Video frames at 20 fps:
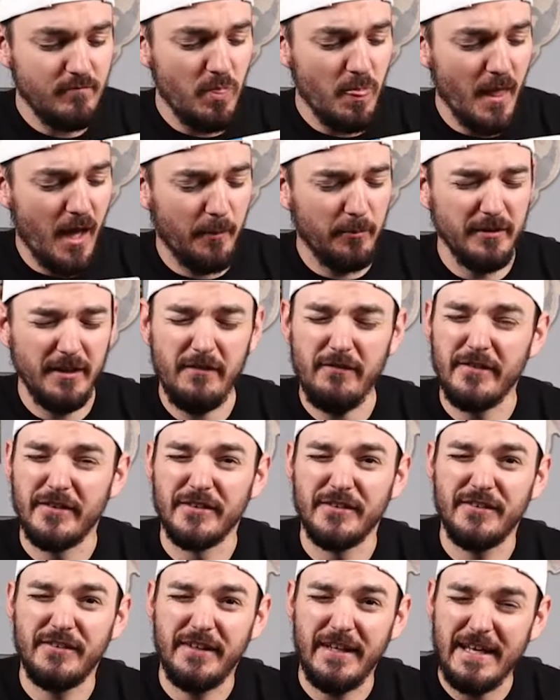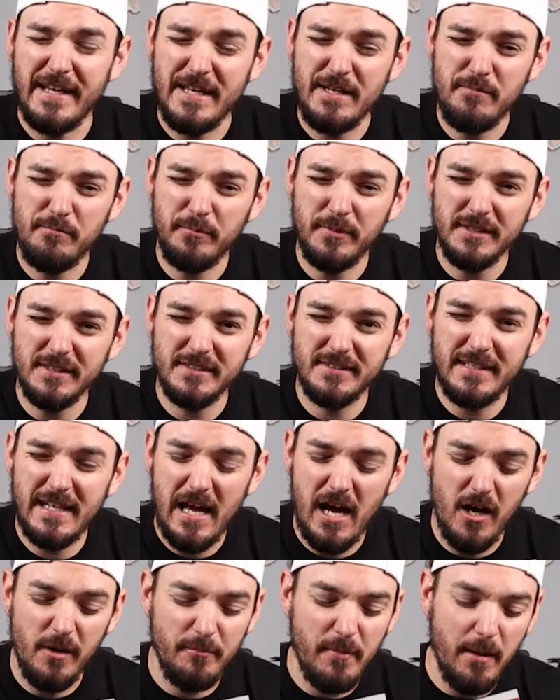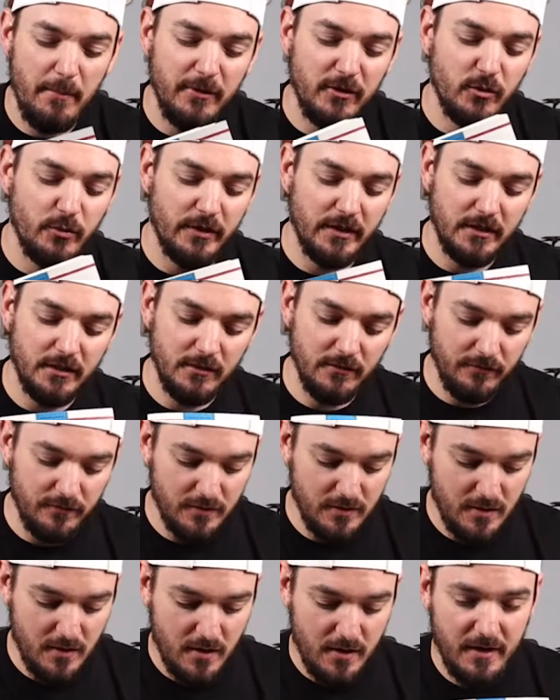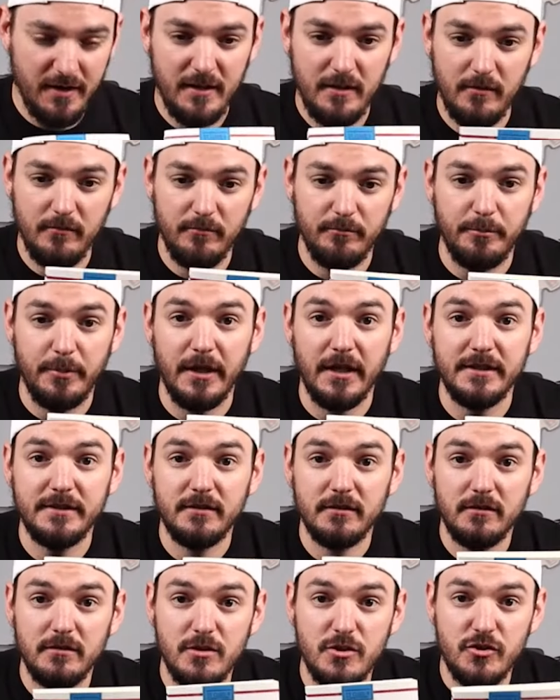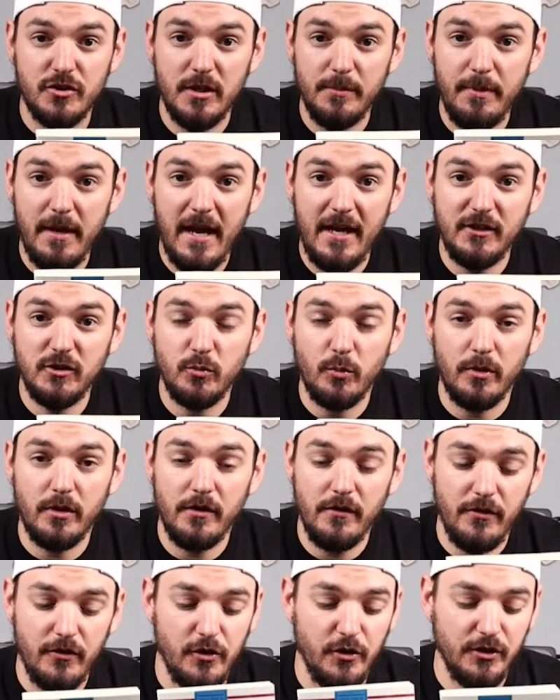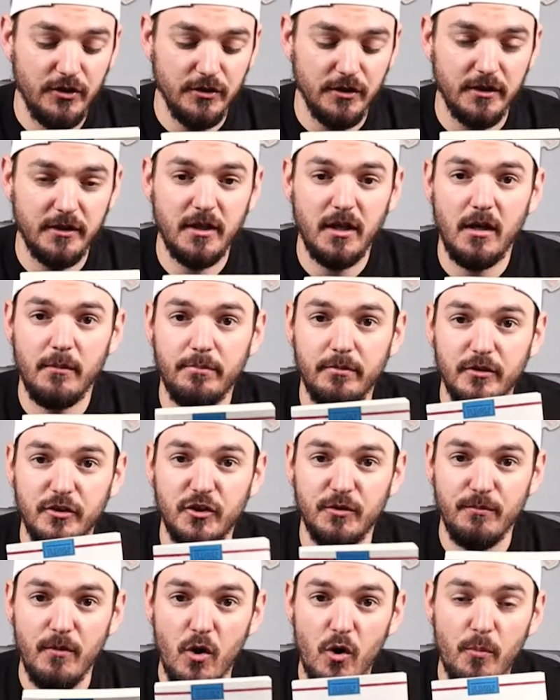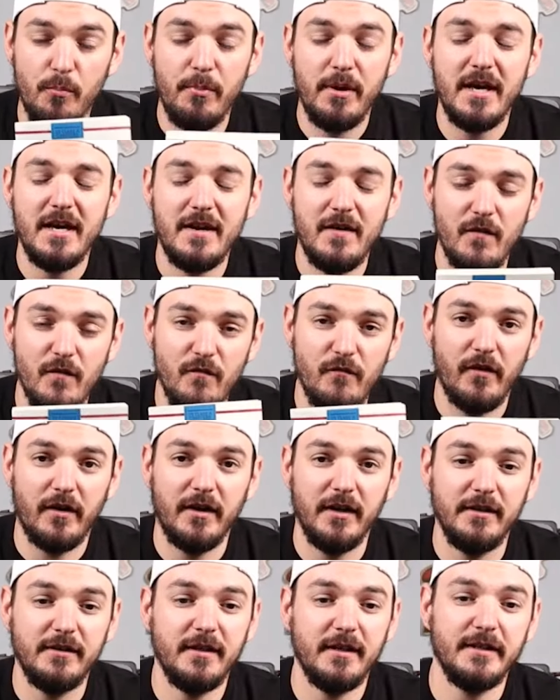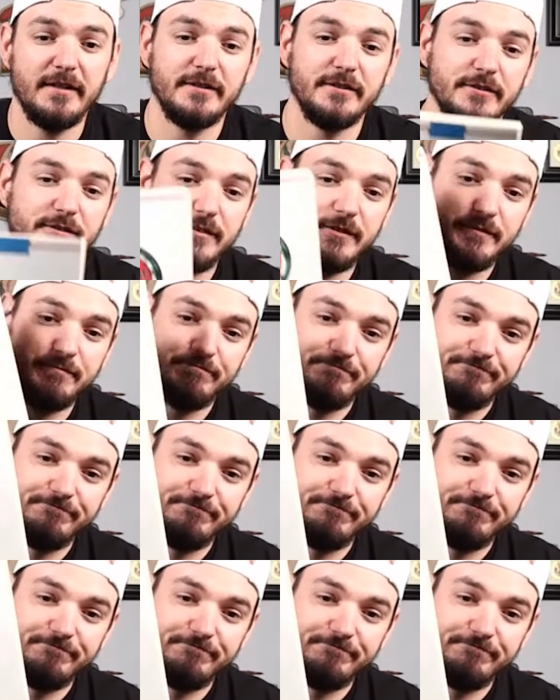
I believe there's 10 books now, maybe 12. But Trip Ainsworth, you can look up Smoke Pit Fairy Tales.